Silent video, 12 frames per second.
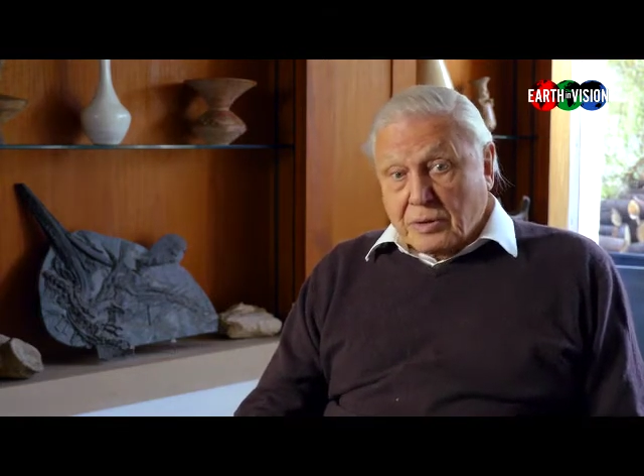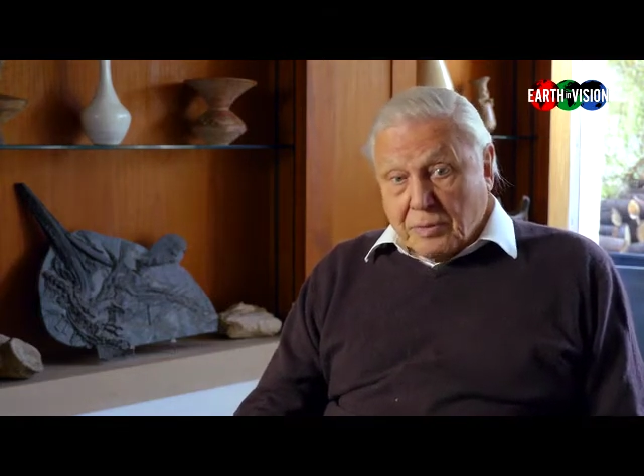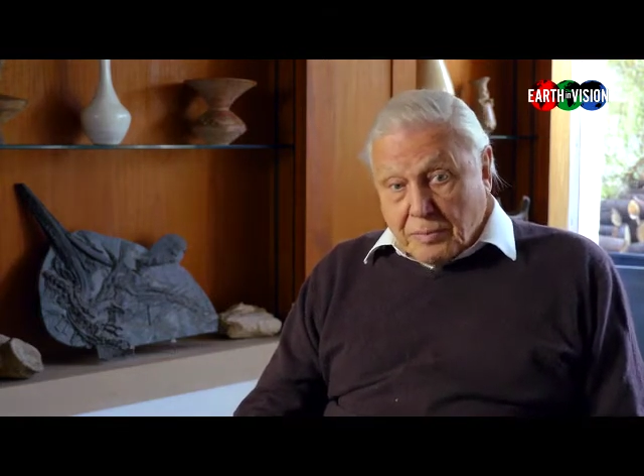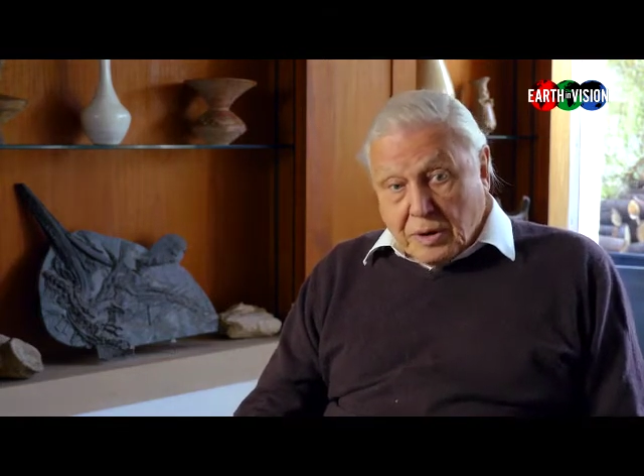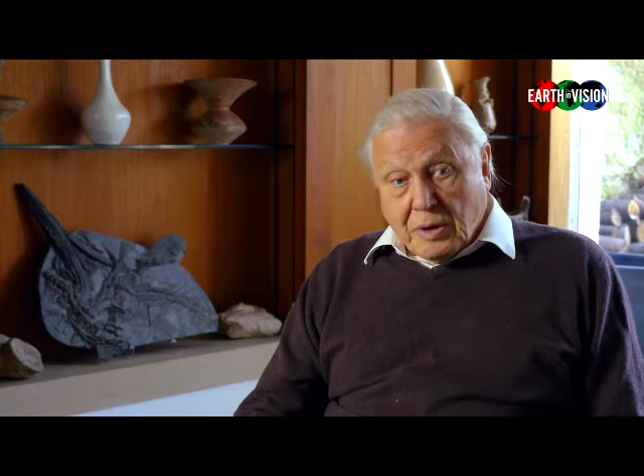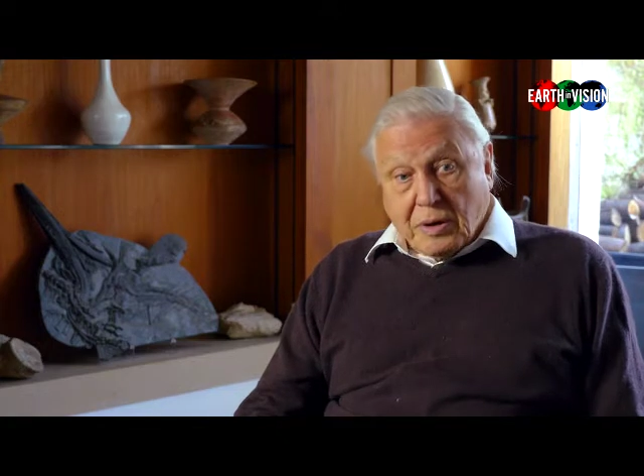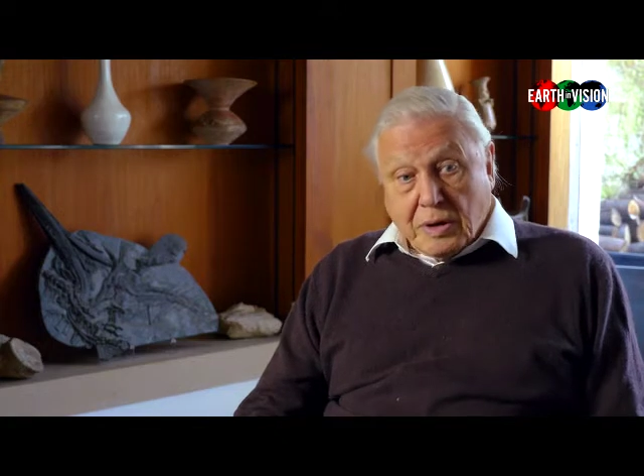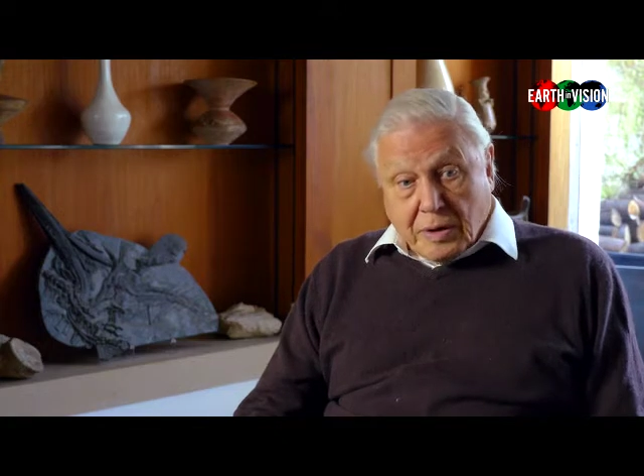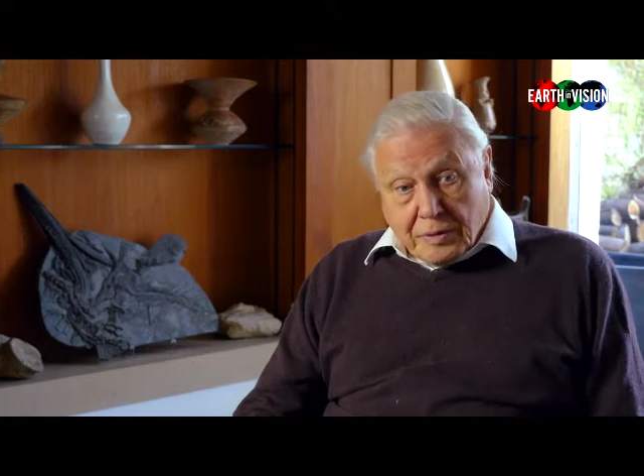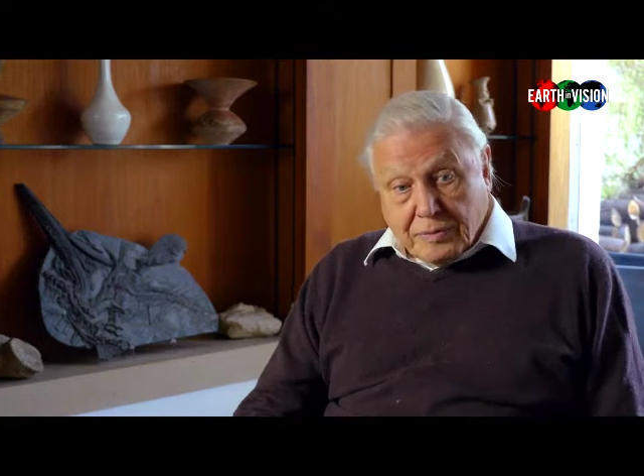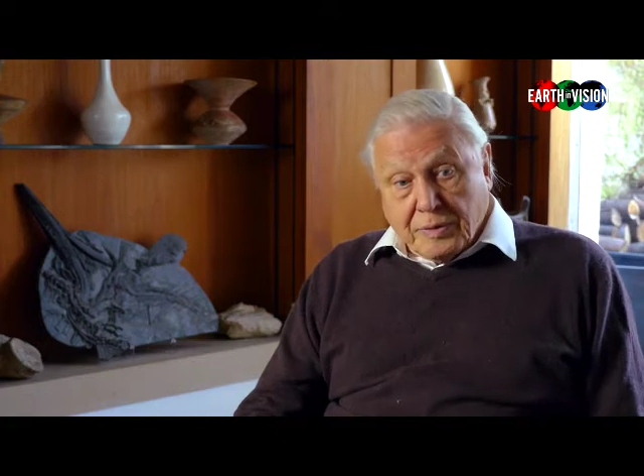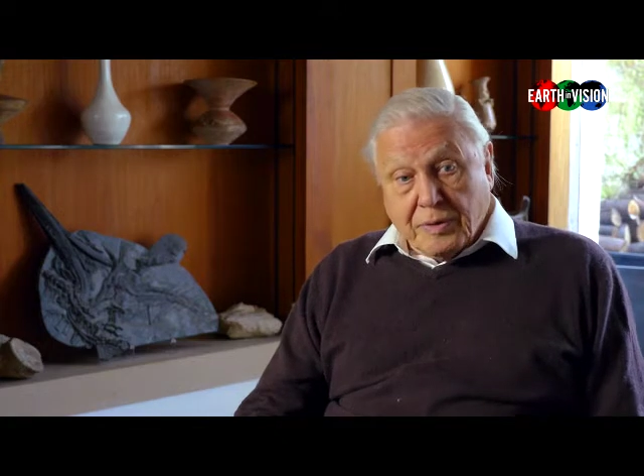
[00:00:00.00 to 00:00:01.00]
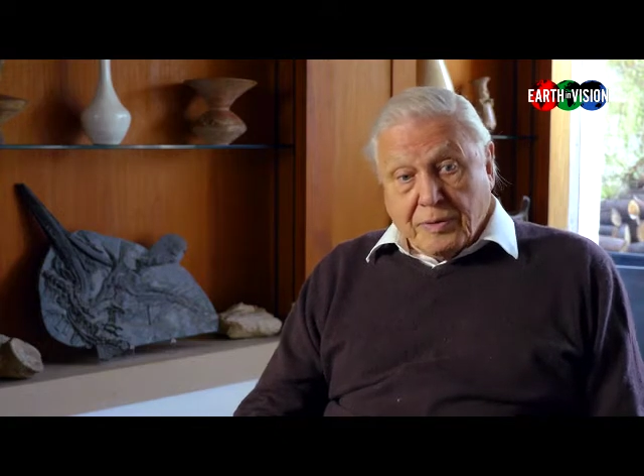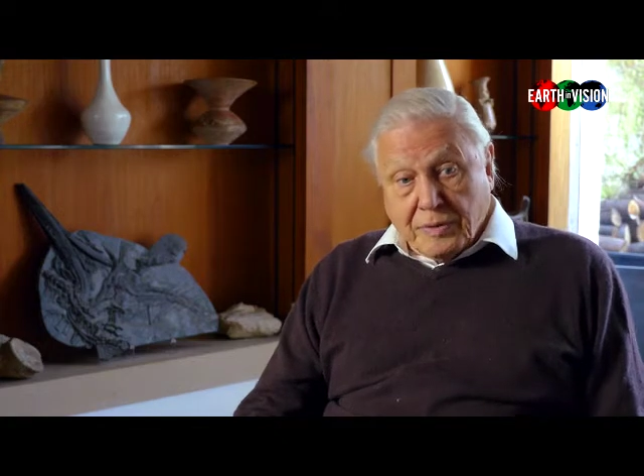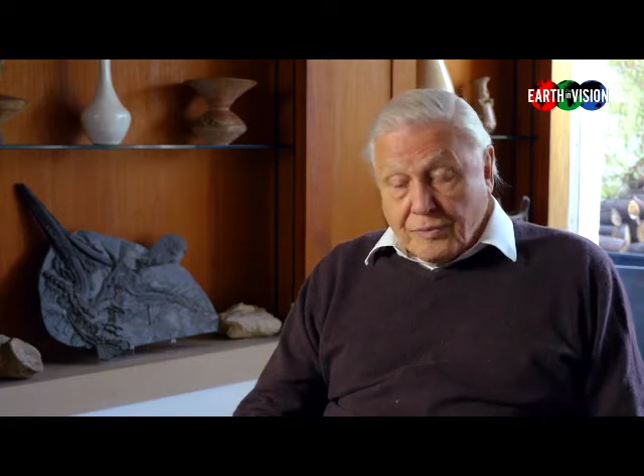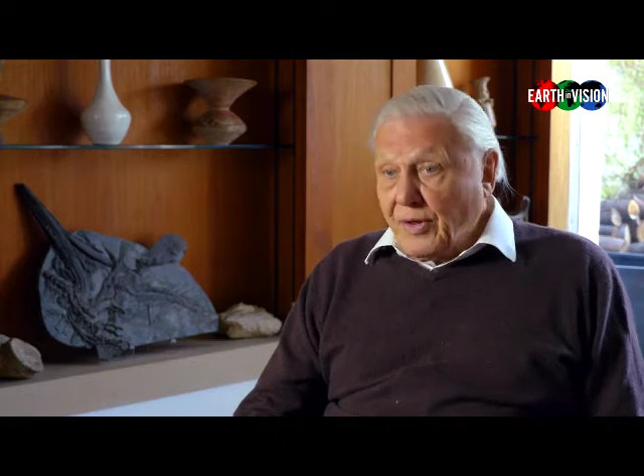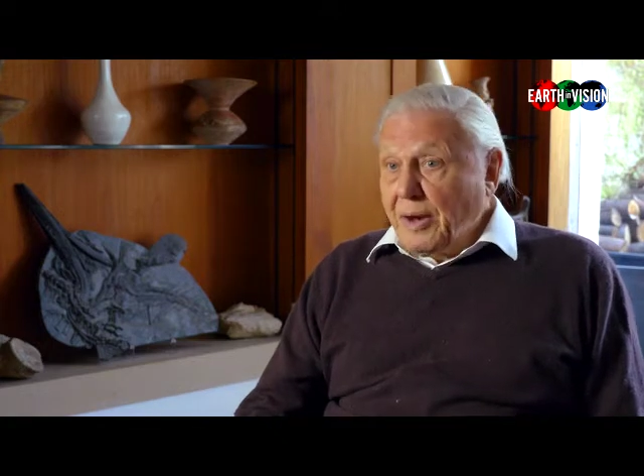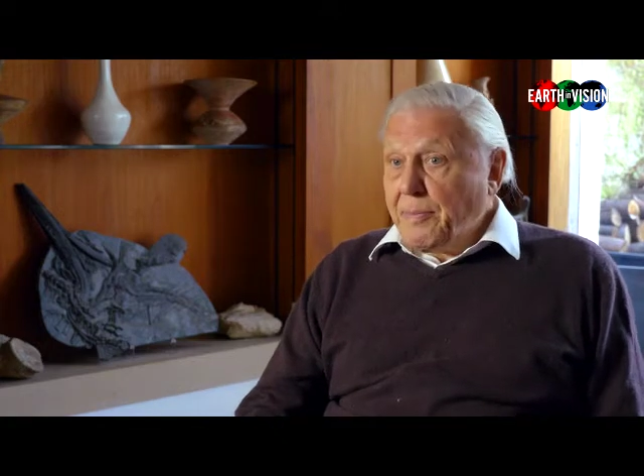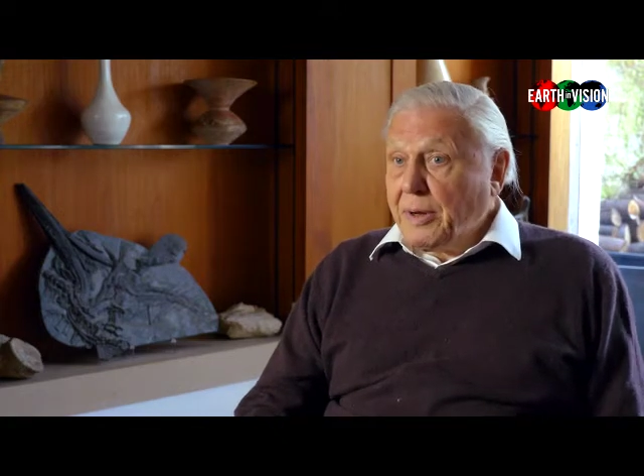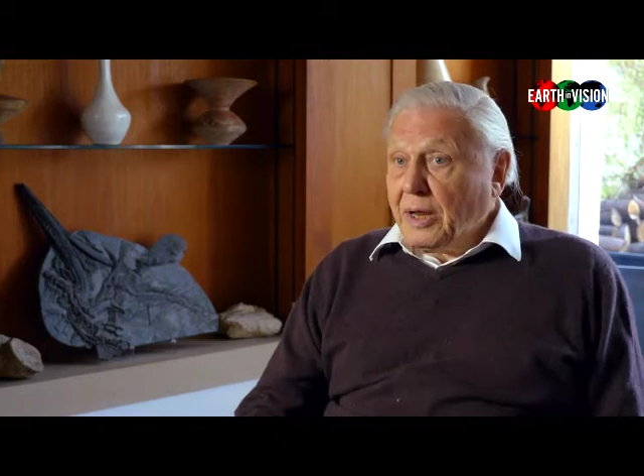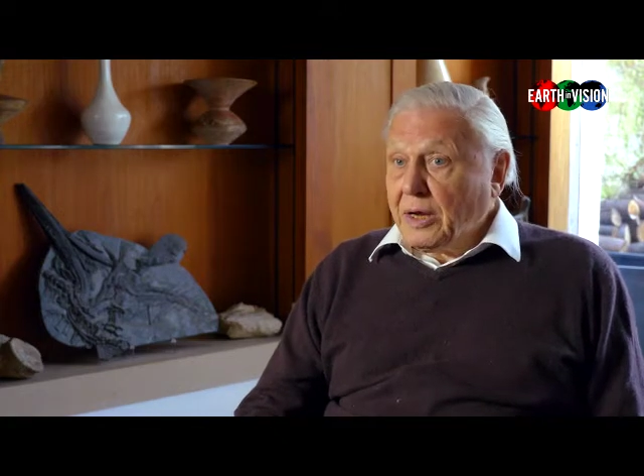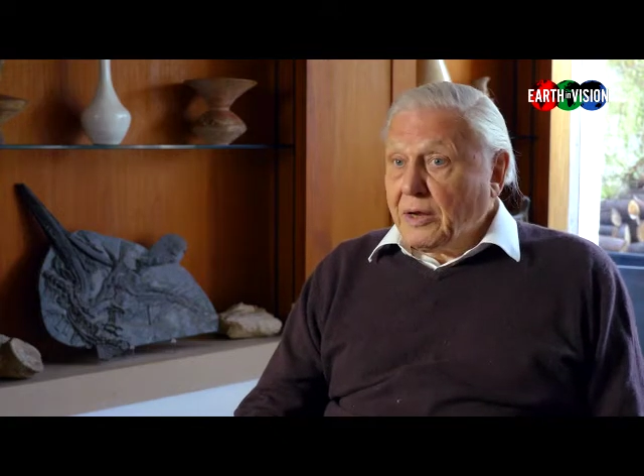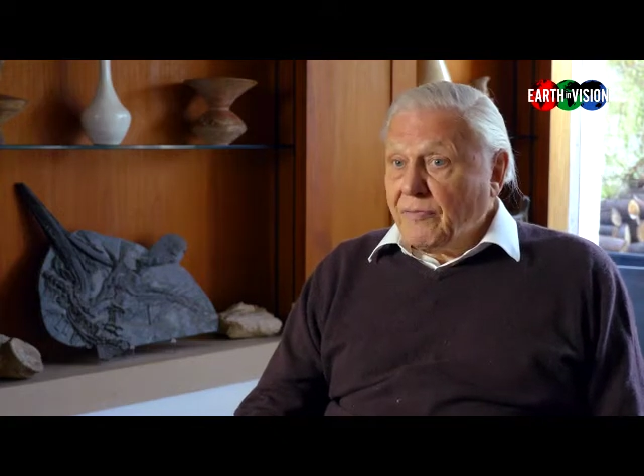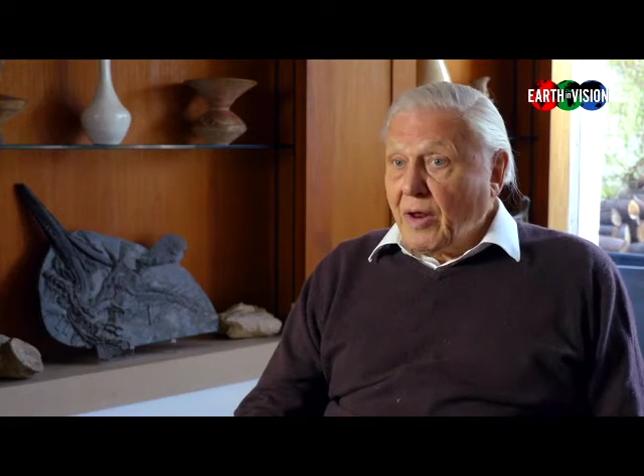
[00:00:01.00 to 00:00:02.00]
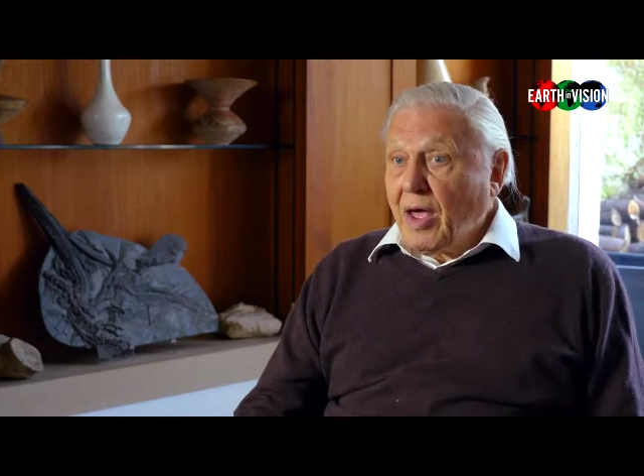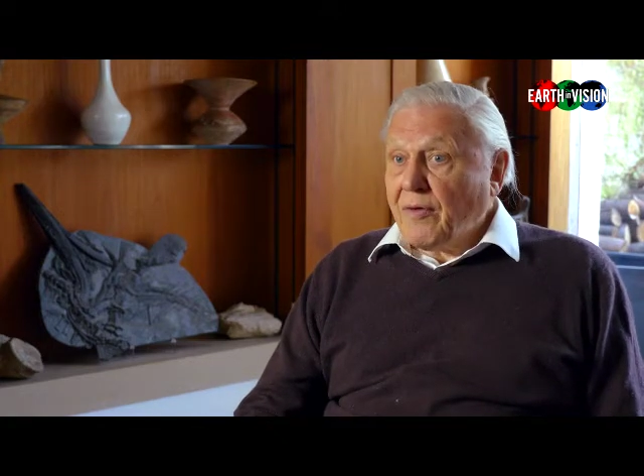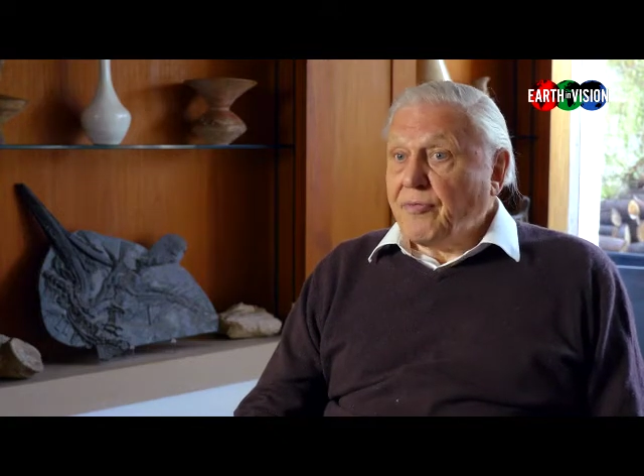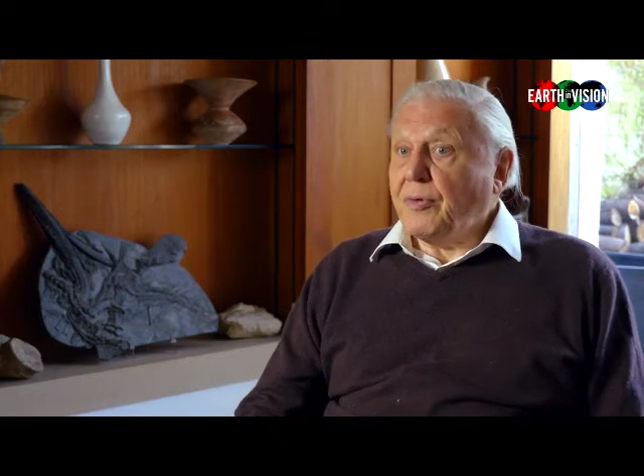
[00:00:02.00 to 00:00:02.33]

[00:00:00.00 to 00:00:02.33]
the very beginning of life,